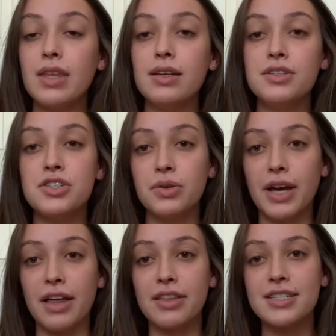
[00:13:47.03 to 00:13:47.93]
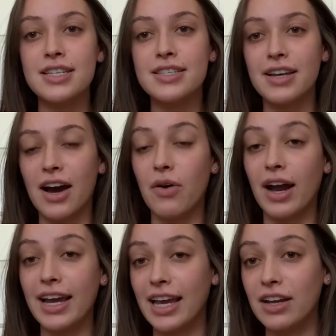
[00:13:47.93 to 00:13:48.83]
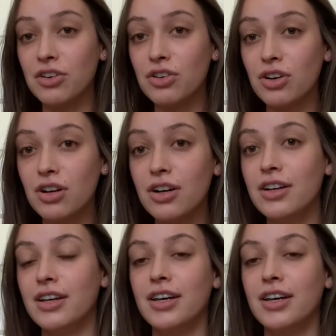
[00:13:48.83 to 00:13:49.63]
So yeah, this is how I handle her.